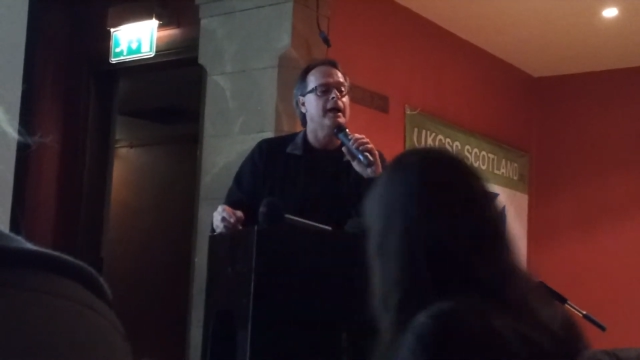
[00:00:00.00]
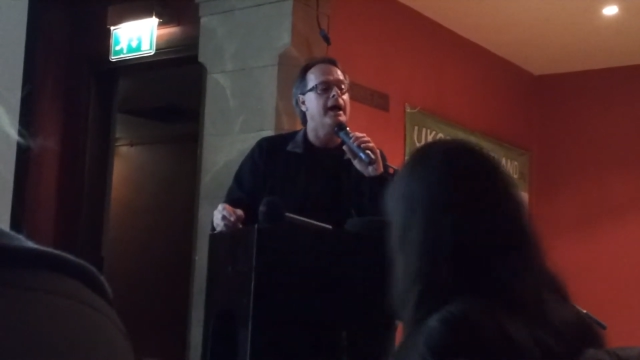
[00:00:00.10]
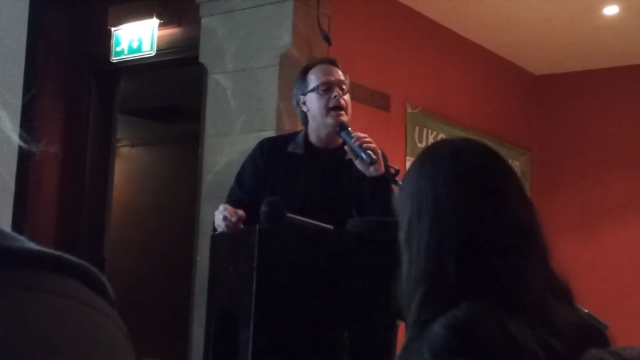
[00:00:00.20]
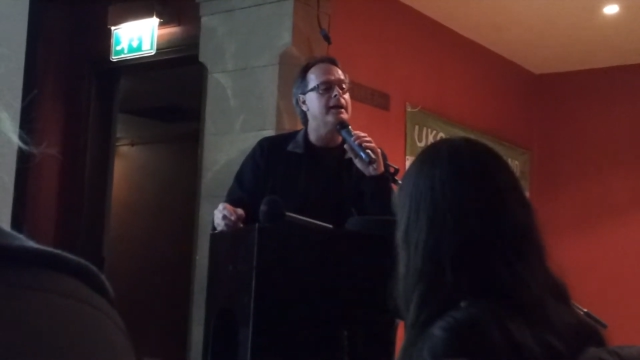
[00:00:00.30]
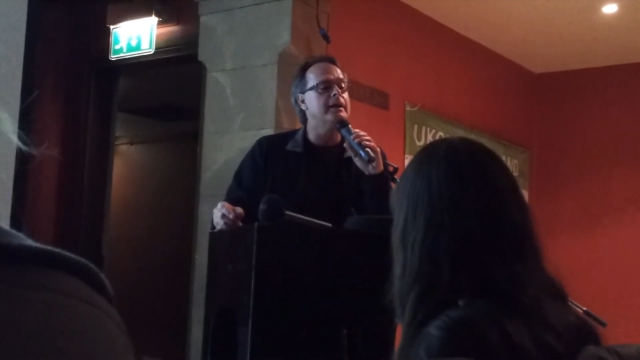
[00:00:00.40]

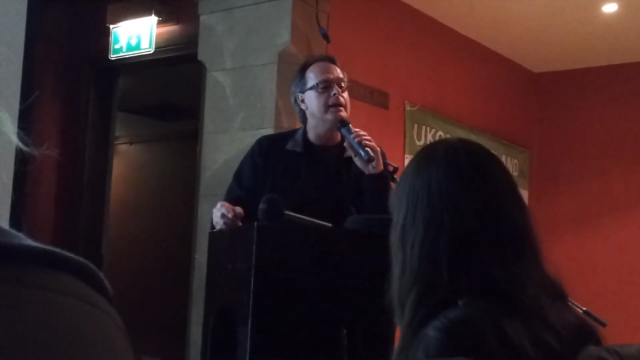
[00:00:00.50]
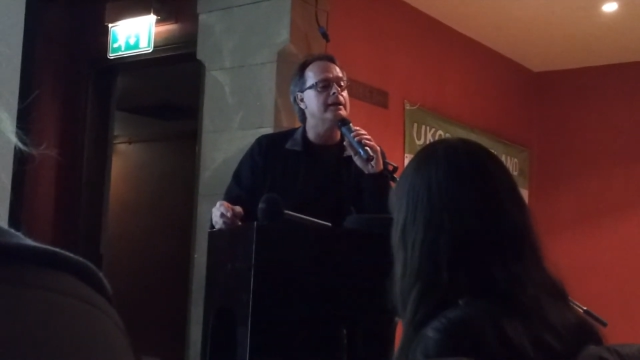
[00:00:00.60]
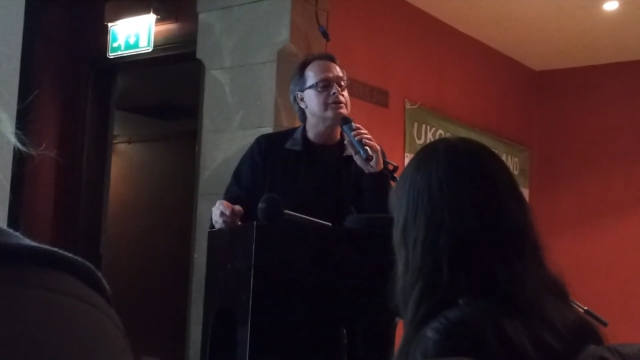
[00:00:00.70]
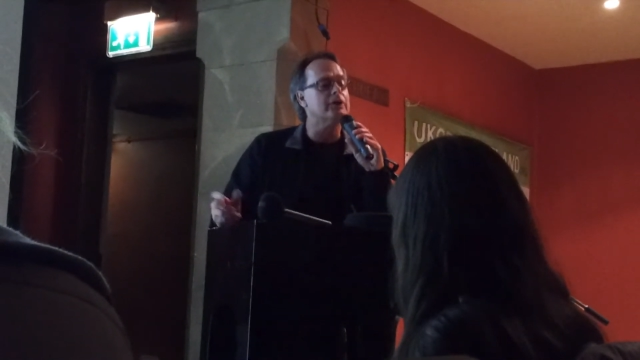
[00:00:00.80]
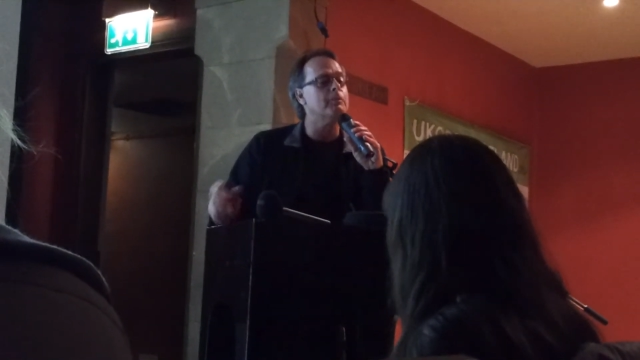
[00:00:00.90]
And
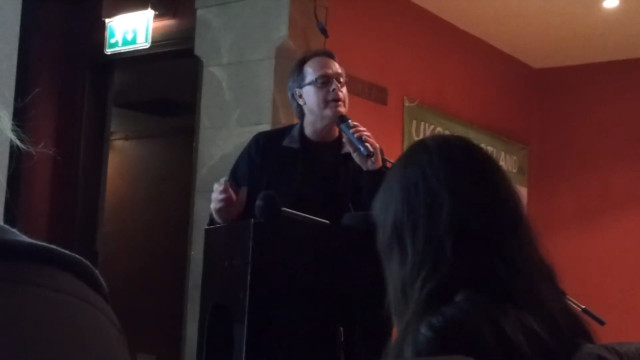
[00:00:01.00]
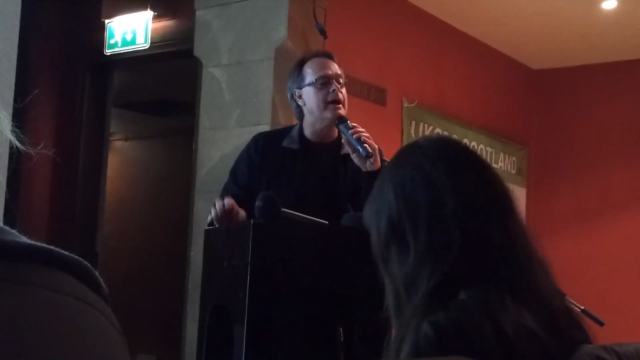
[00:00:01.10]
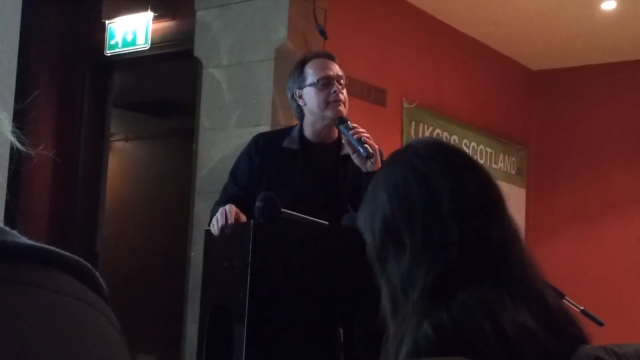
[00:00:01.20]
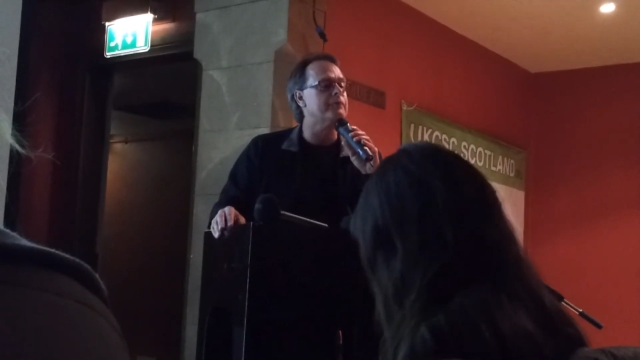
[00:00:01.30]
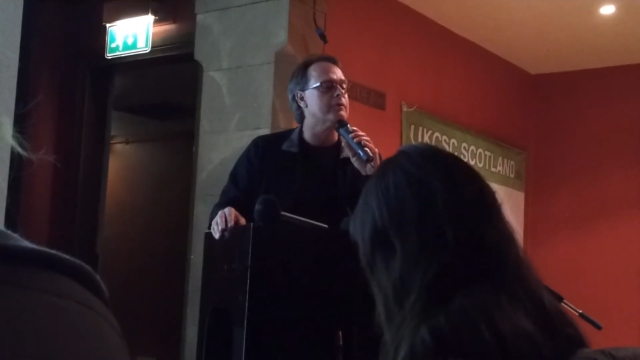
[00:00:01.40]
Jello
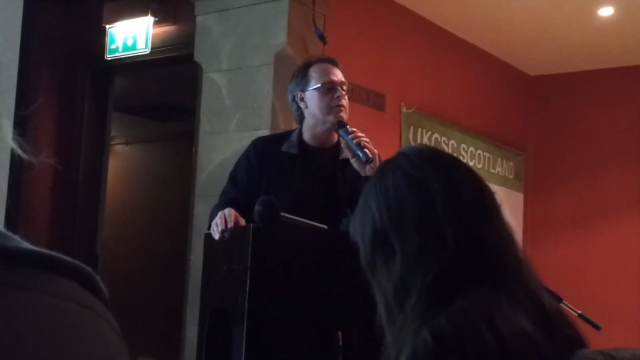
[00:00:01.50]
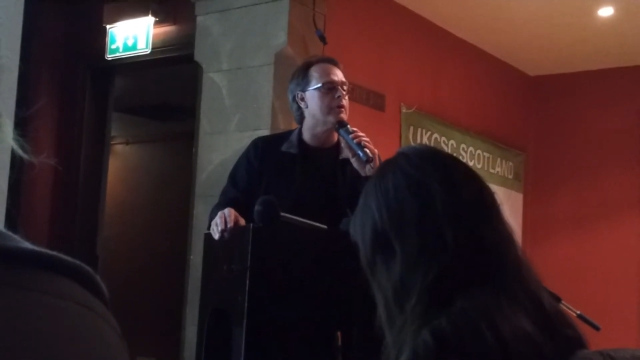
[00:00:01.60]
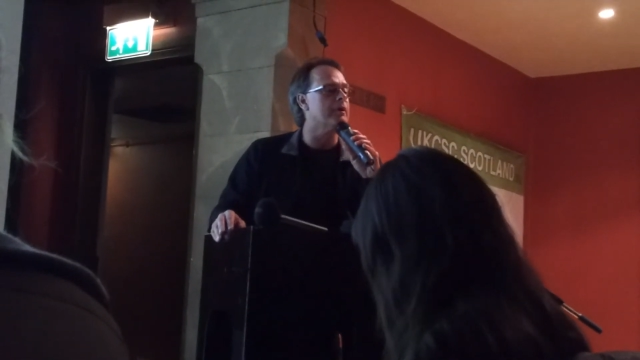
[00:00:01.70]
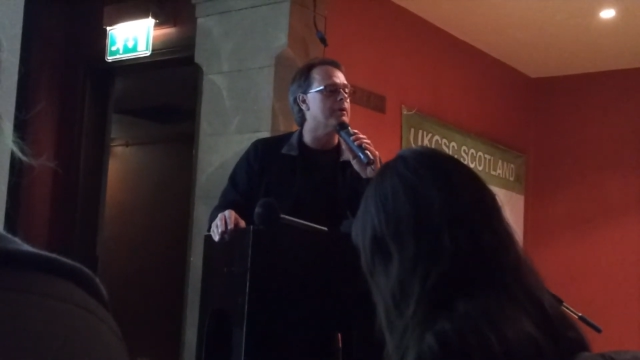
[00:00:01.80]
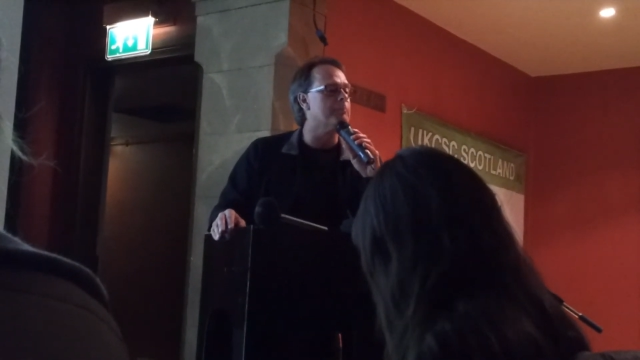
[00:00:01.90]
Biafra,
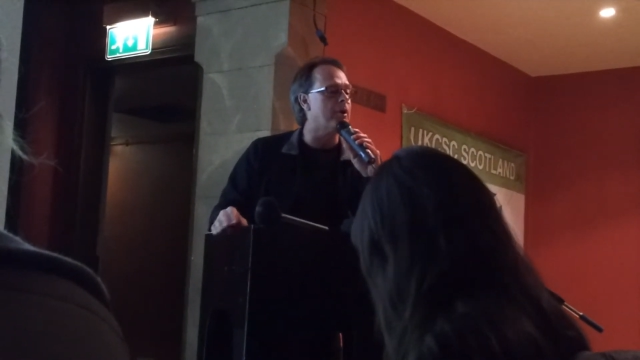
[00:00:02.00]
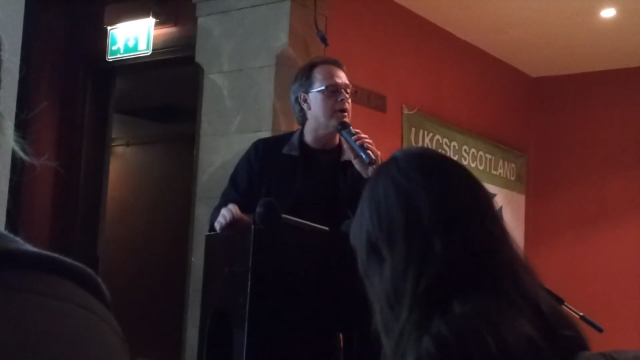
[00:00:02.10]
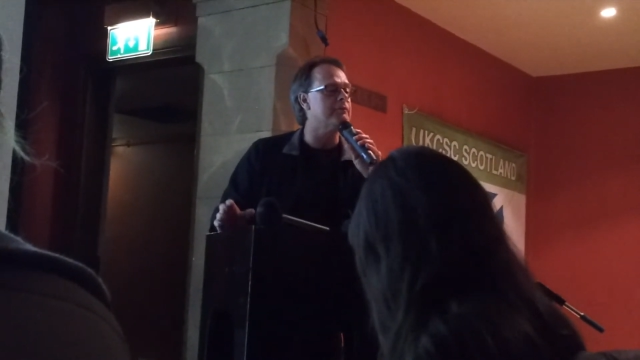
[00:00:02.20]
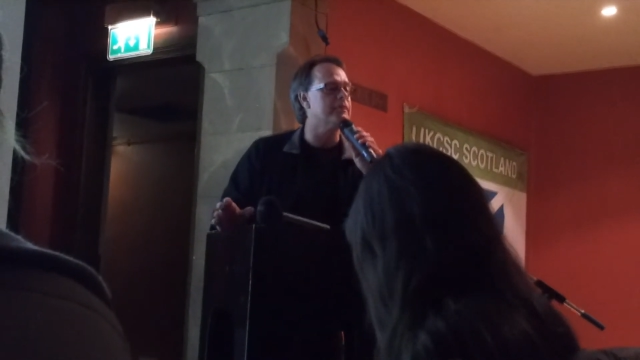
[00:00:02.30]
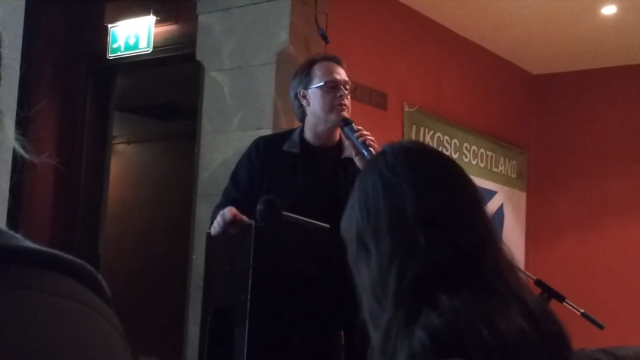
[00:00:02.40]

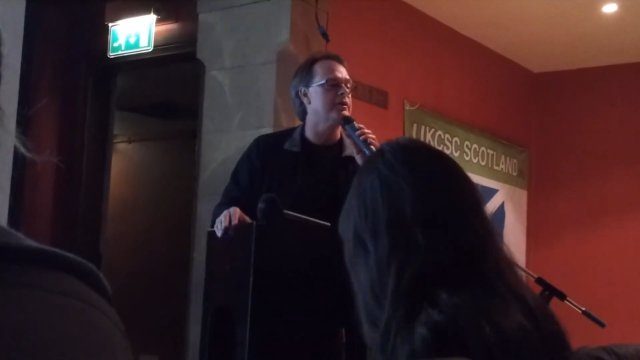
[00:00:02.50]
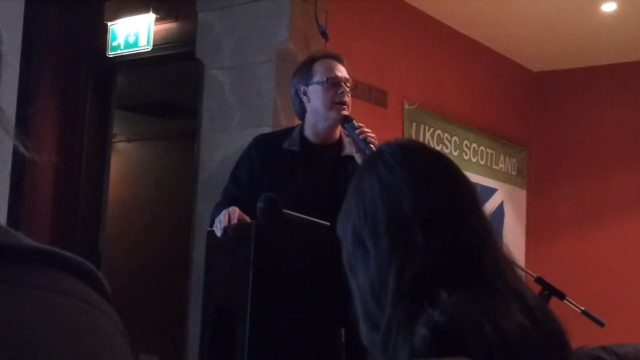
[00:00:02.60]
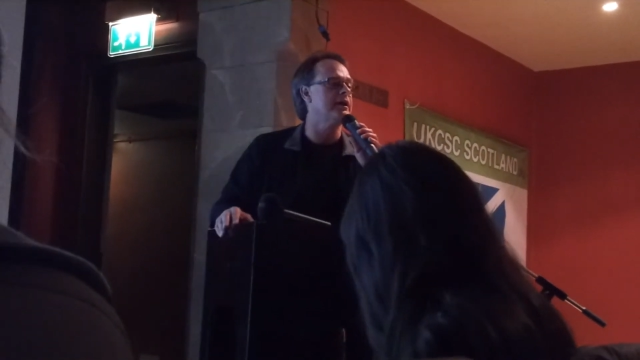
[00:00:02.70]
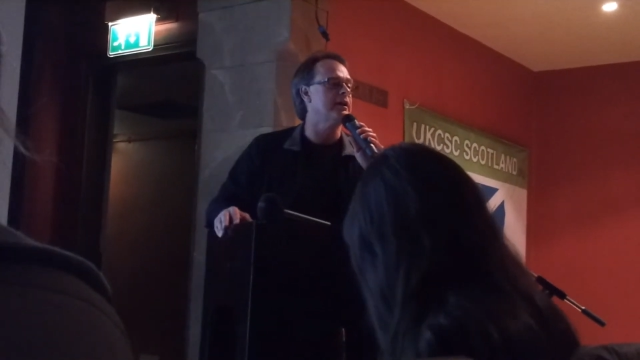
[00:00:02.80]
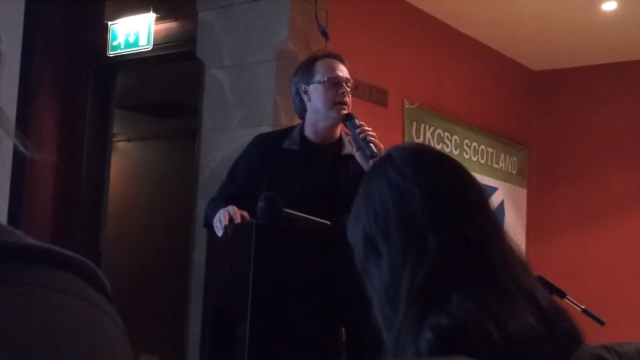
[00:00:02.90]
part of his
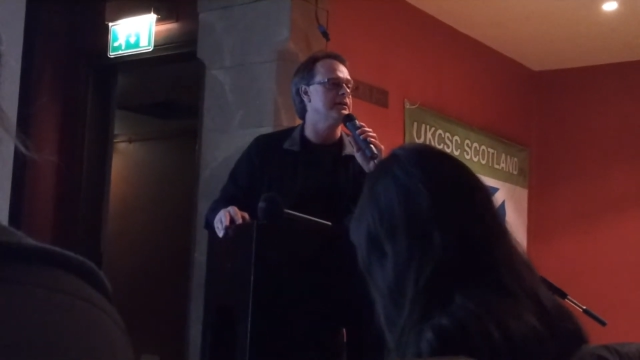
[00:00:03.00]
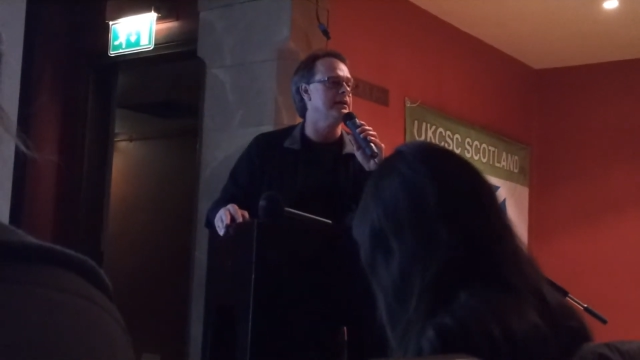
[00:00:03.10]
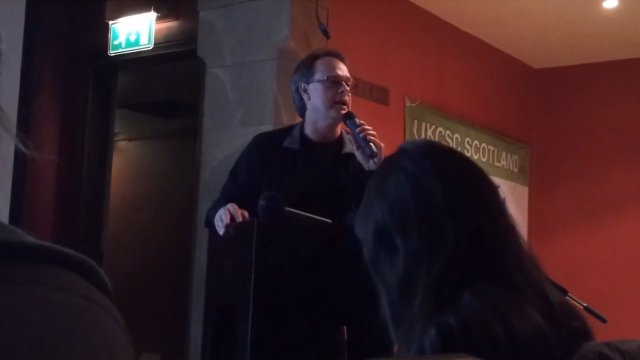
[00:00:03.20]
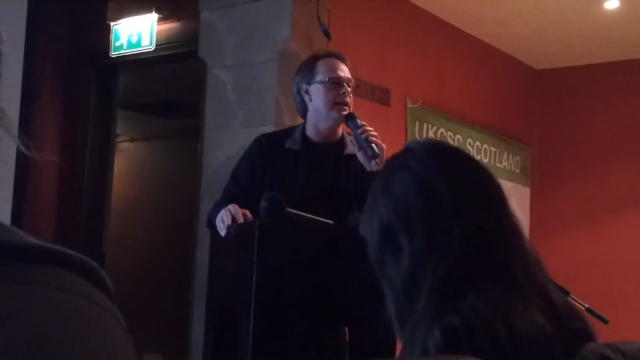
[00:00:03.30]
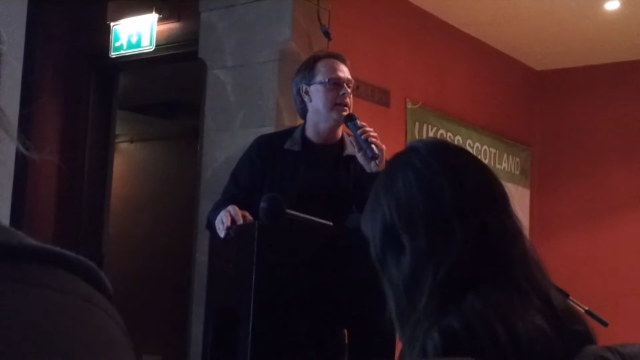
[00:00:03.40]
gig in
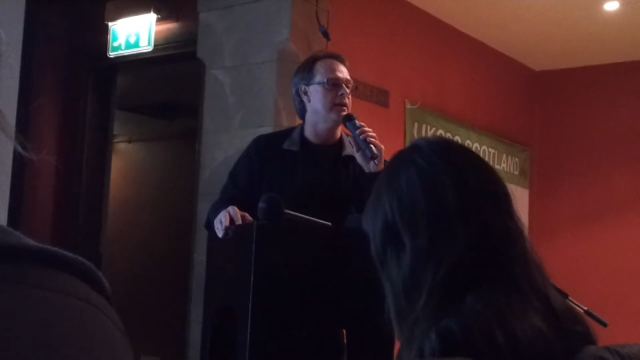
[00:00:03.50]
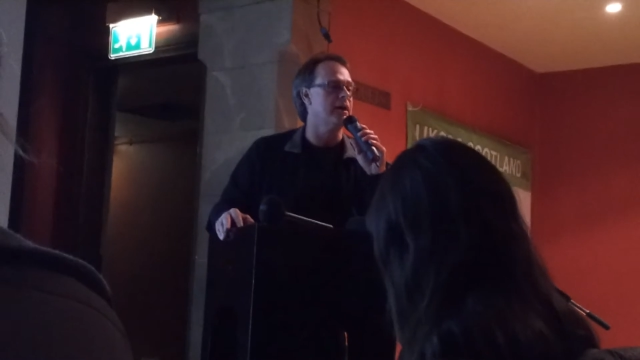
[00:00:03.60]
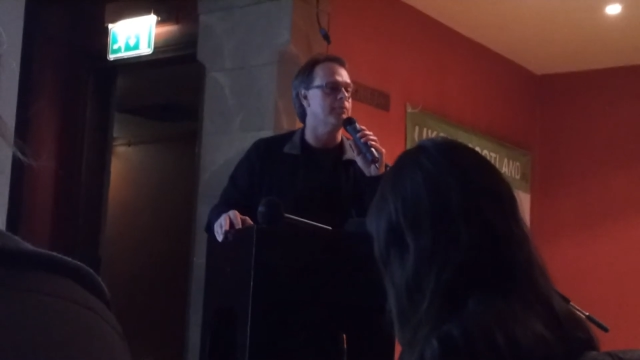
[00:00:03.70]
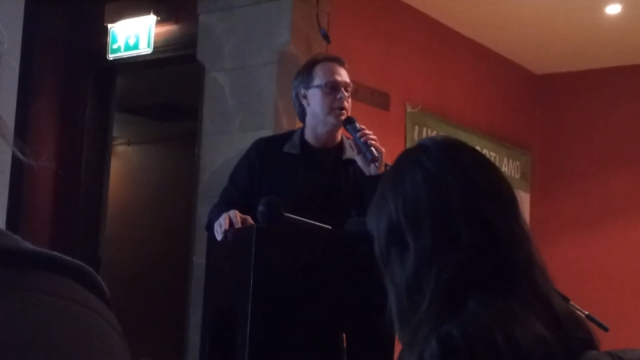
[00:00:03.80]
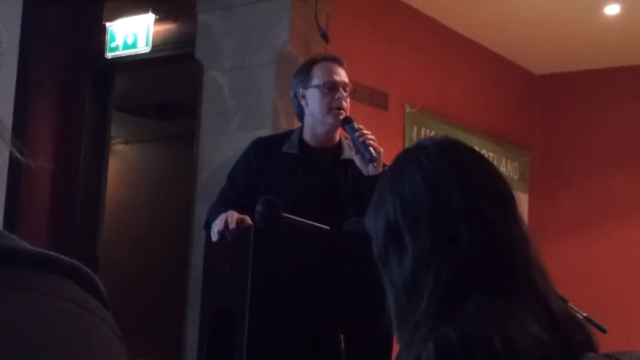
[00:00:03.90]

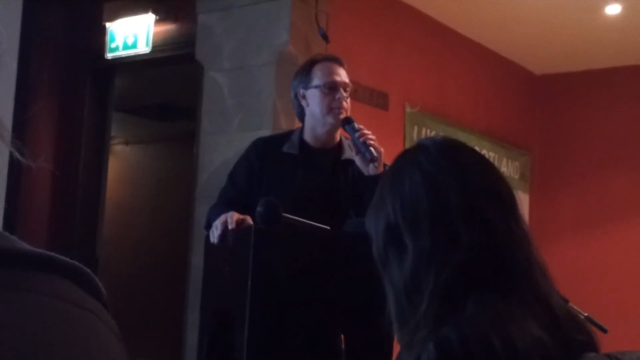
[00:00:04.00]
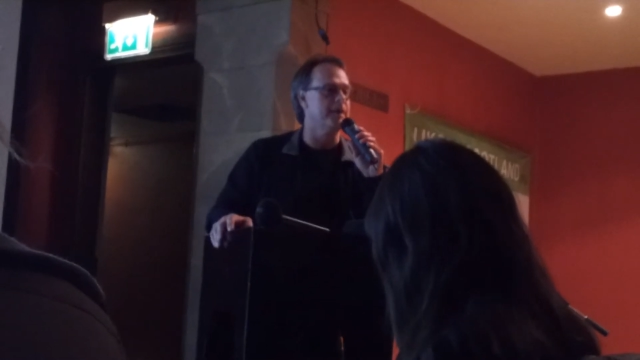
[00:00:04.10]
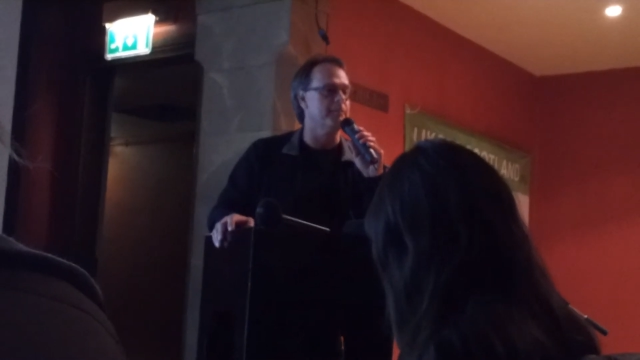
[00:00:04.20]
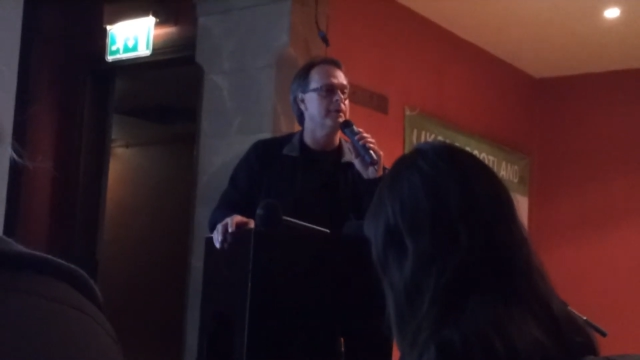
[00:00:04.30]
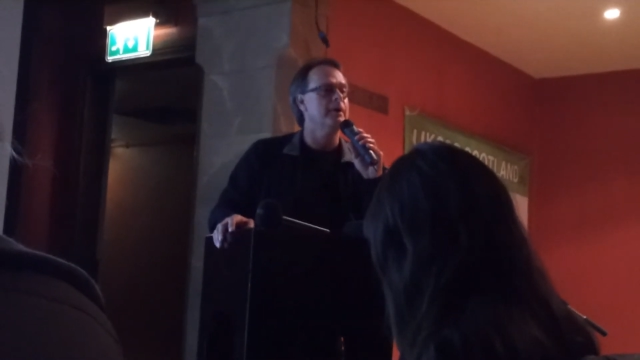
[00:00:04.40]
1989 when I met
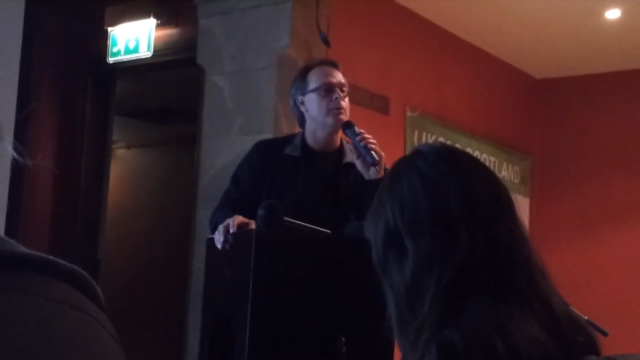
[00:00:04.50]
him,